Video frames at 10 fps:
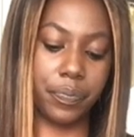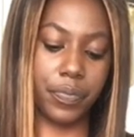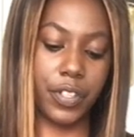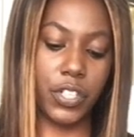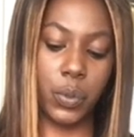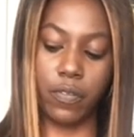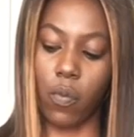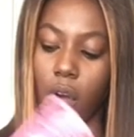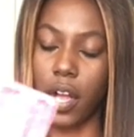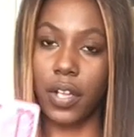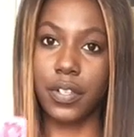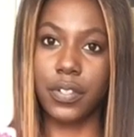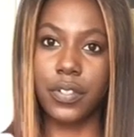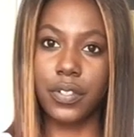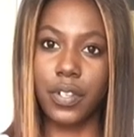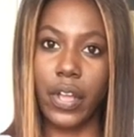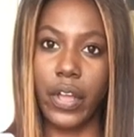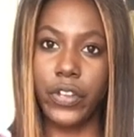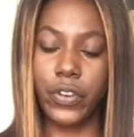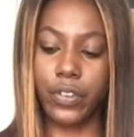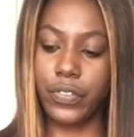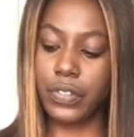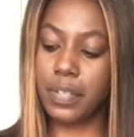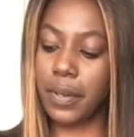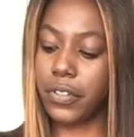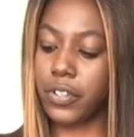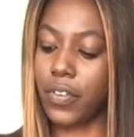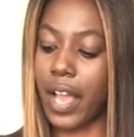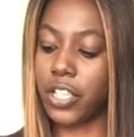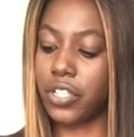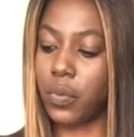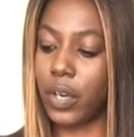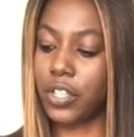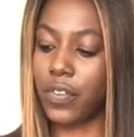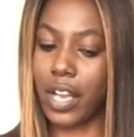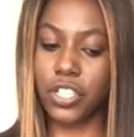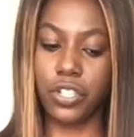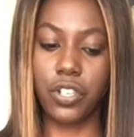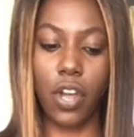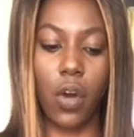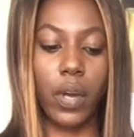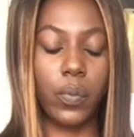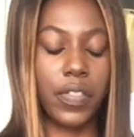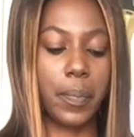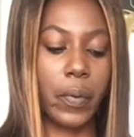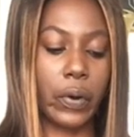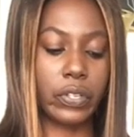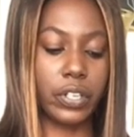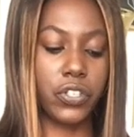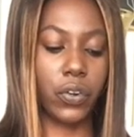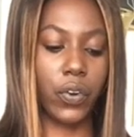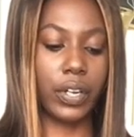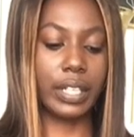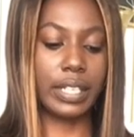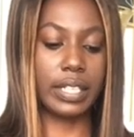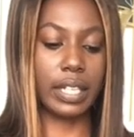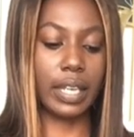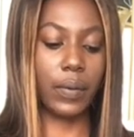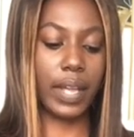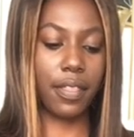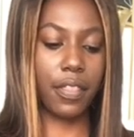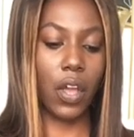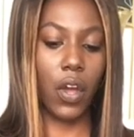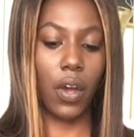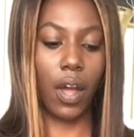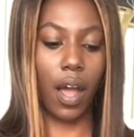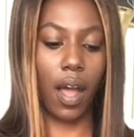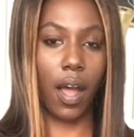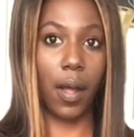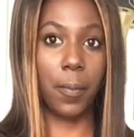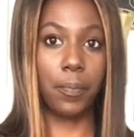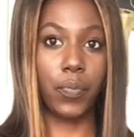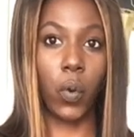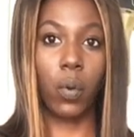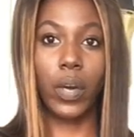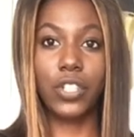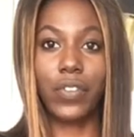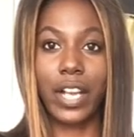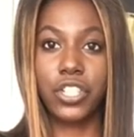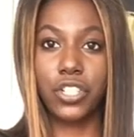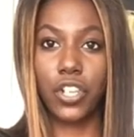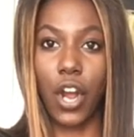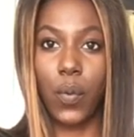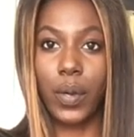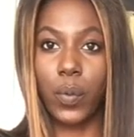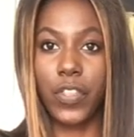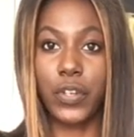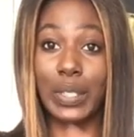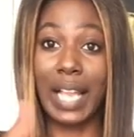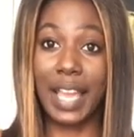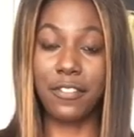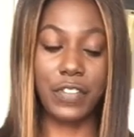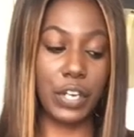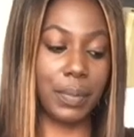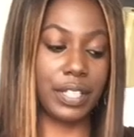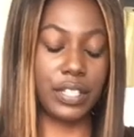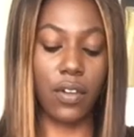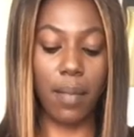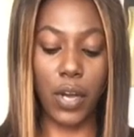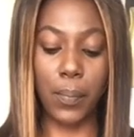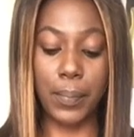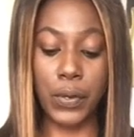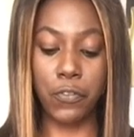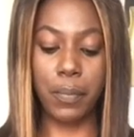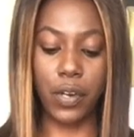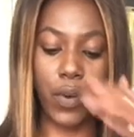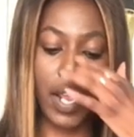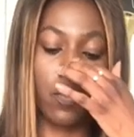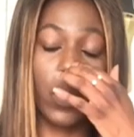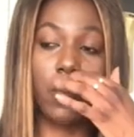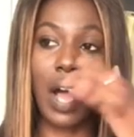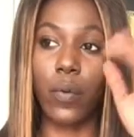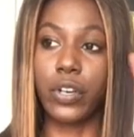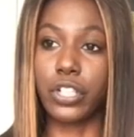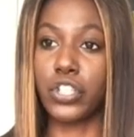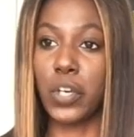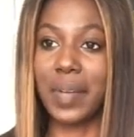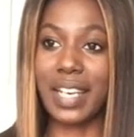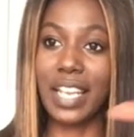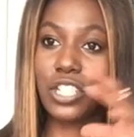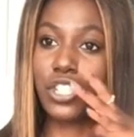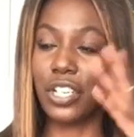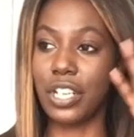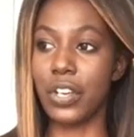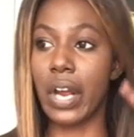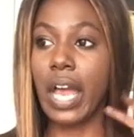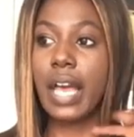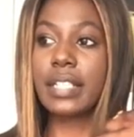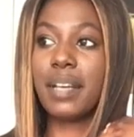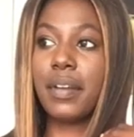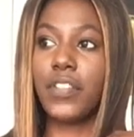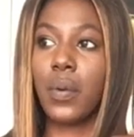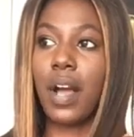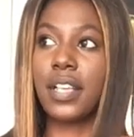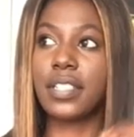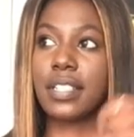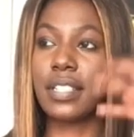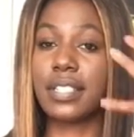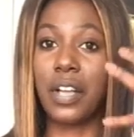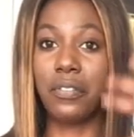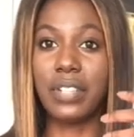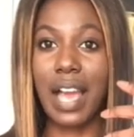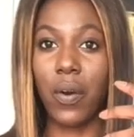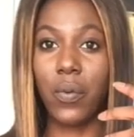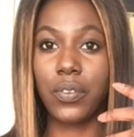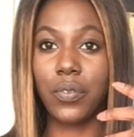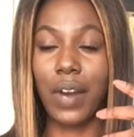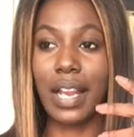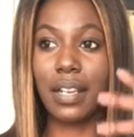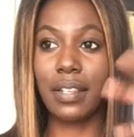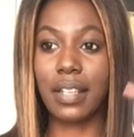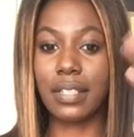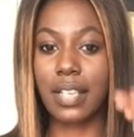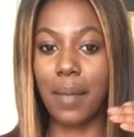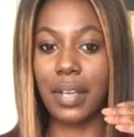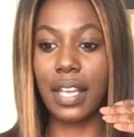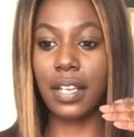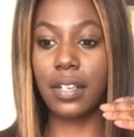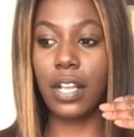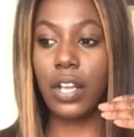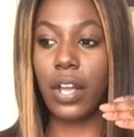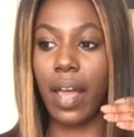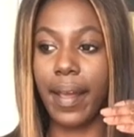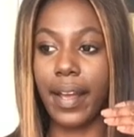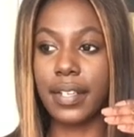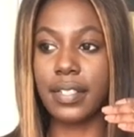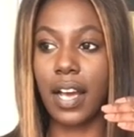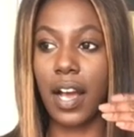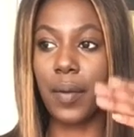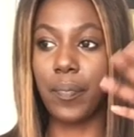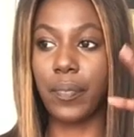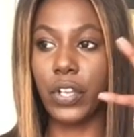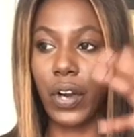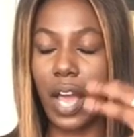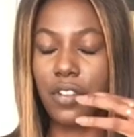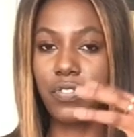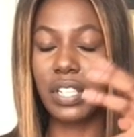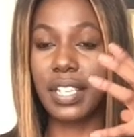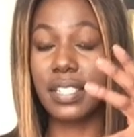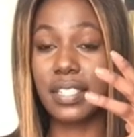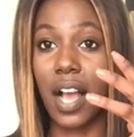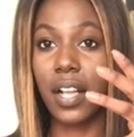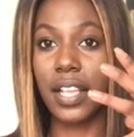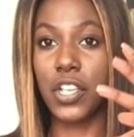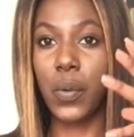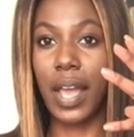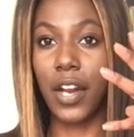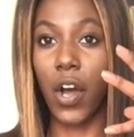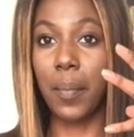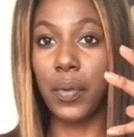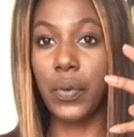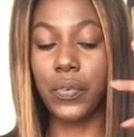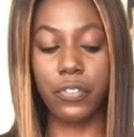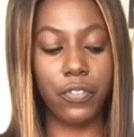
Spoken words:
The Two of Wands. You're confused about the direction, what direction to go in with the person that you're currently dealing with, or what direction to go in with your life here. But this is all about movement, right? Willpower and determination here. Some of you guys, this is self-doubt, right? That's coming in. And you're kind of feeling stuck, like you cannot move.